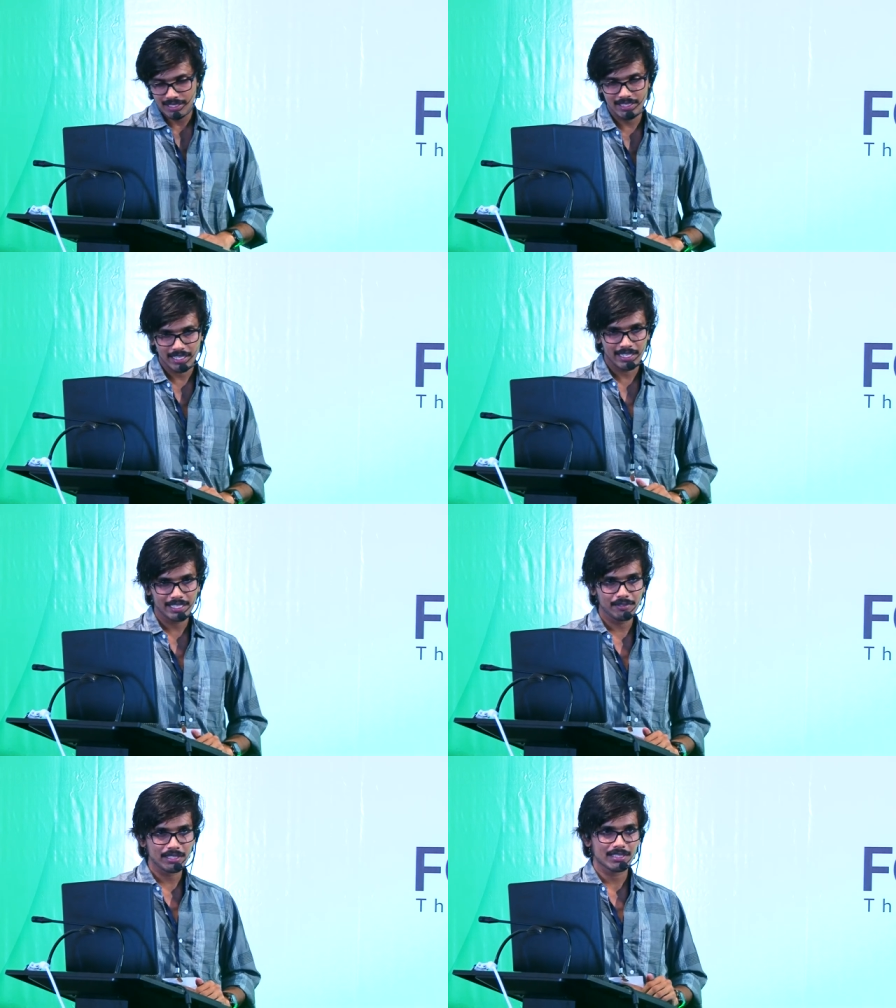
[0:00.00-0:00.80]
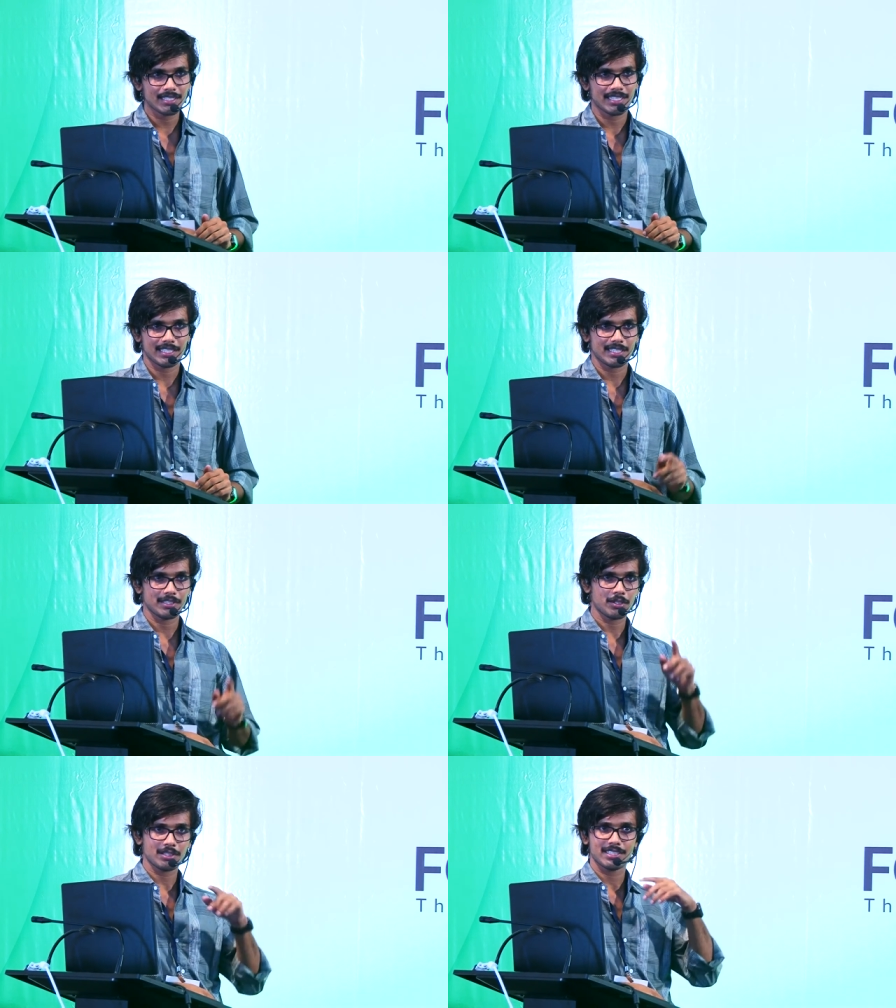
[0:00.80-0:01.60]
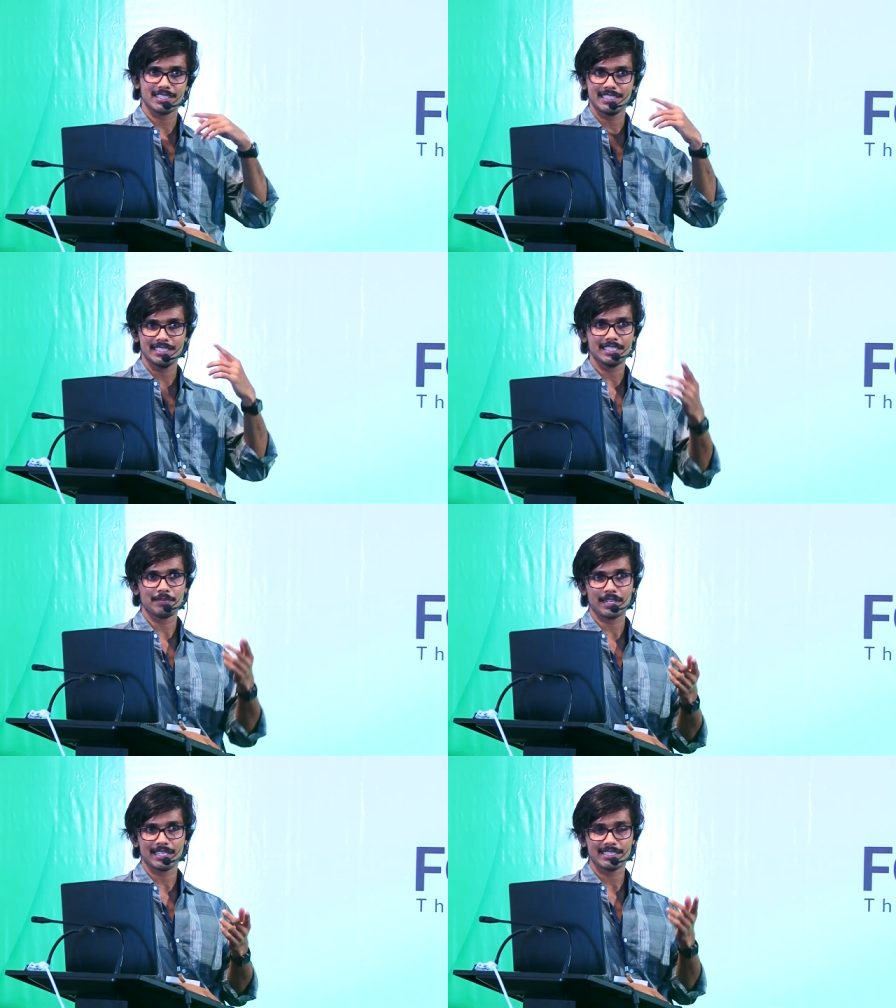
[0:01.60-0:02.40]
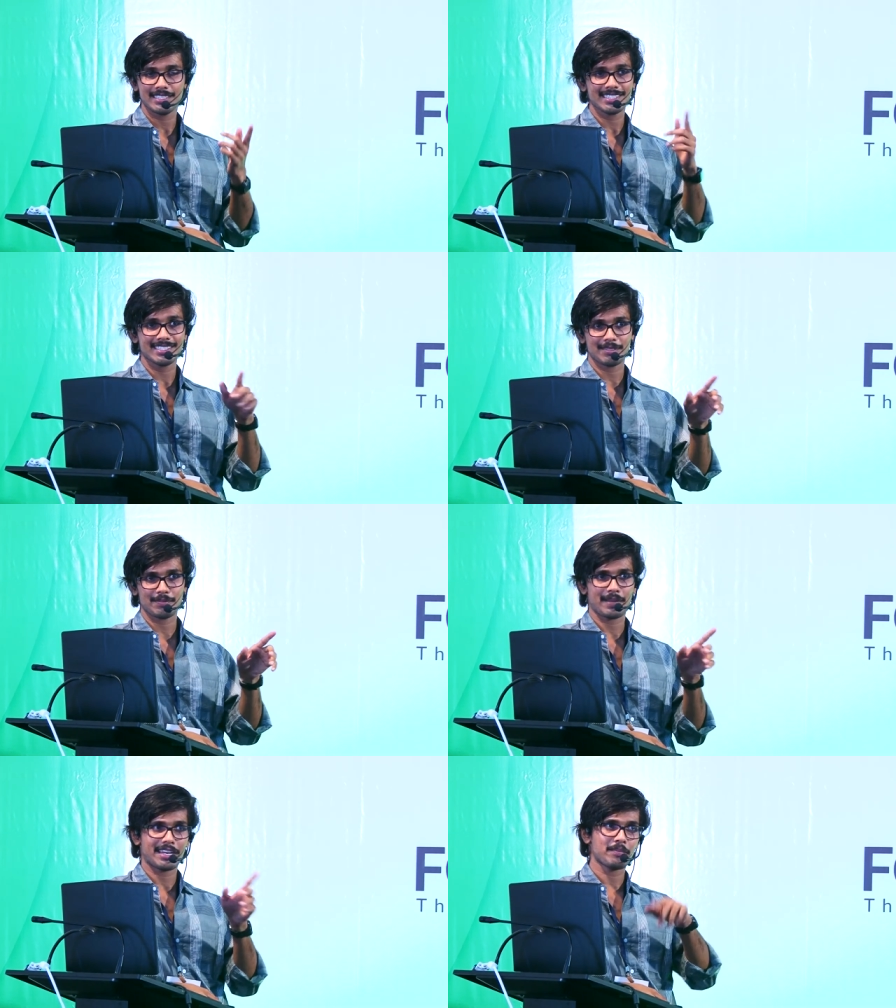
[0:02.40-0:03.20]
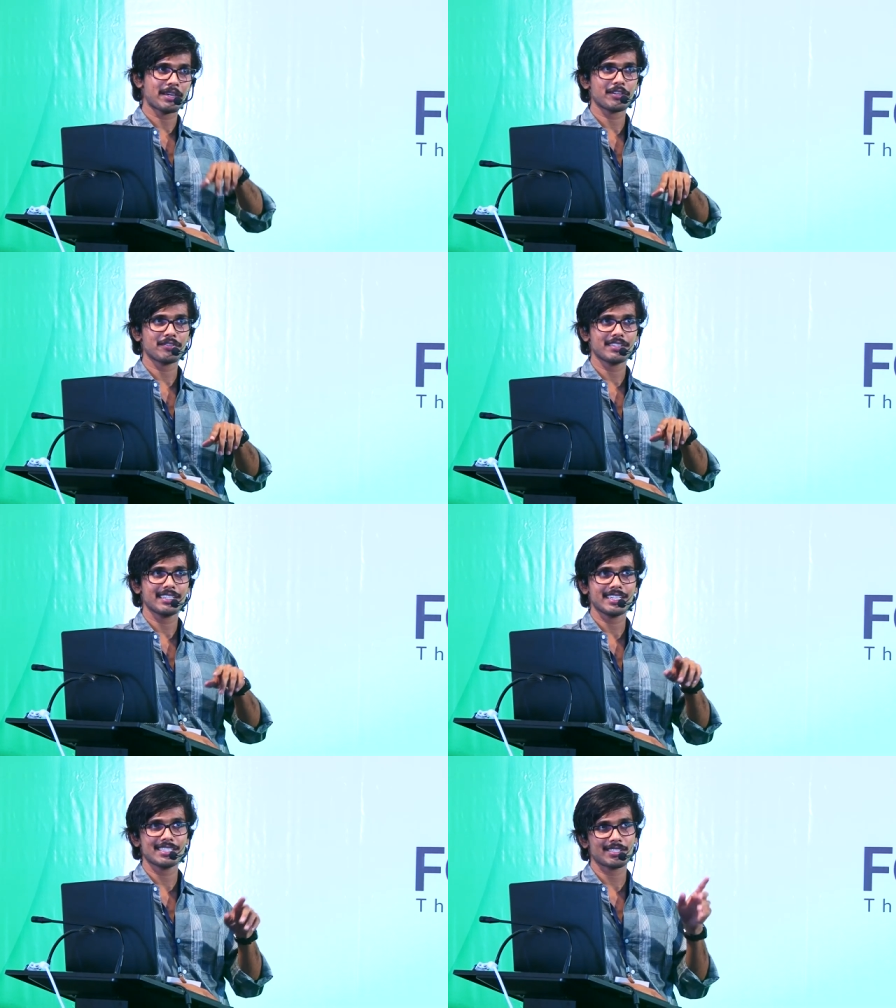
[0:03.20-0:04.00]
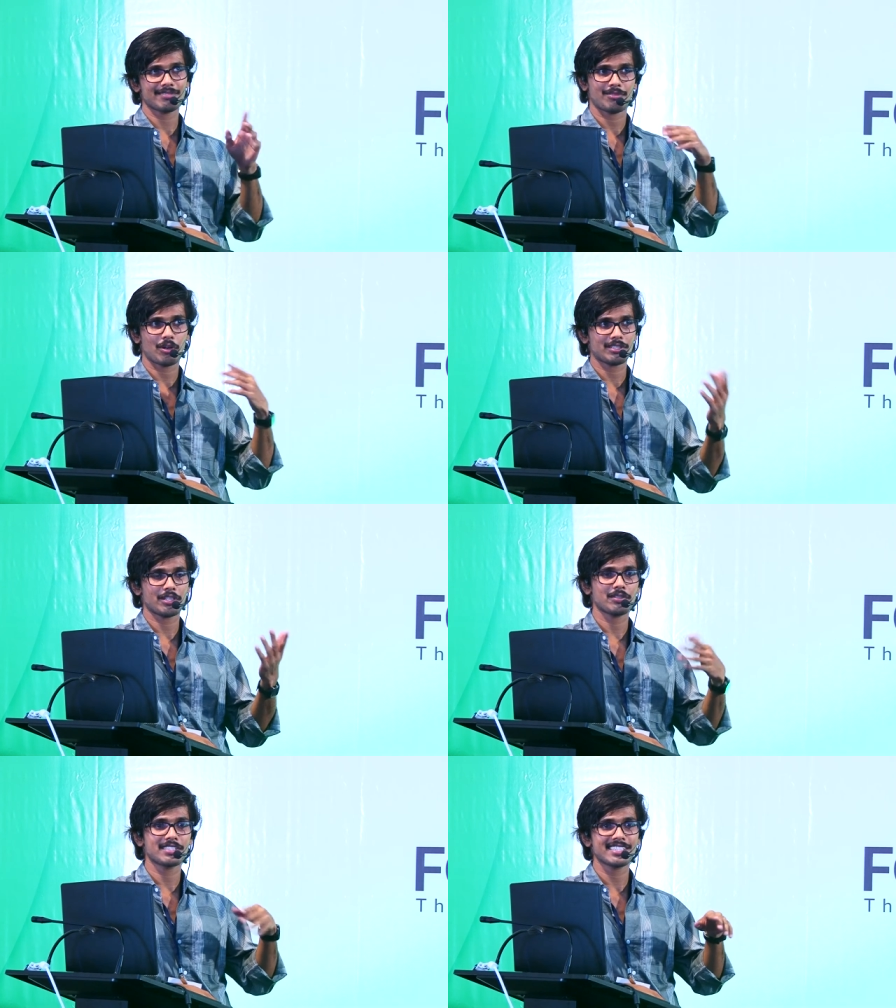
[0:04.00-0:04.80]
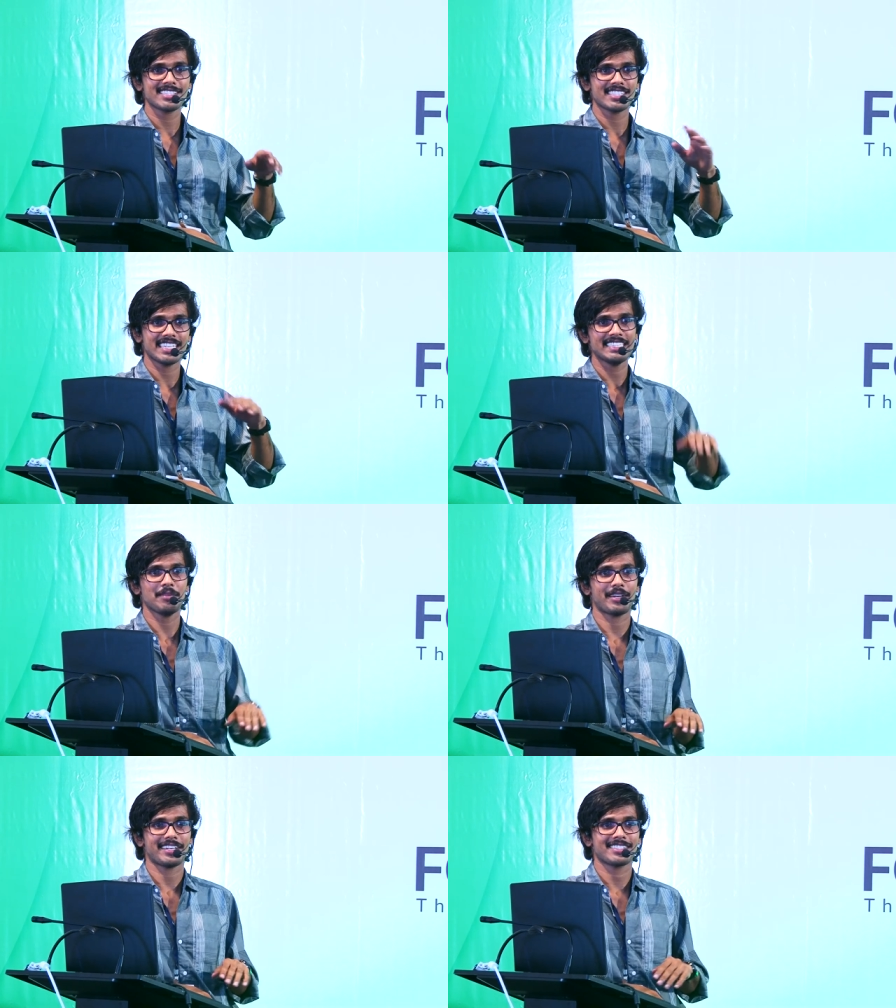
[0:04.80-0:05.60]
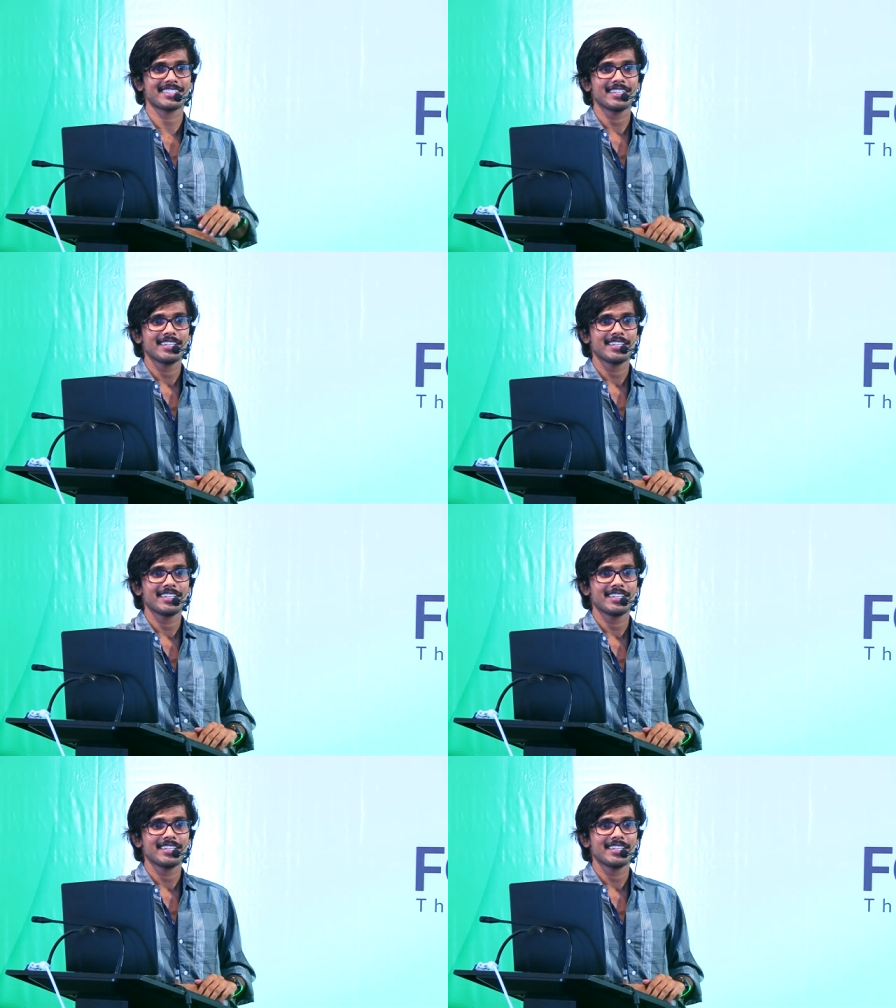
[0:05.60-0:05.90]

the idea with uh, not Indian pirate, this is pirate part of India is, or now it is Indian pirates.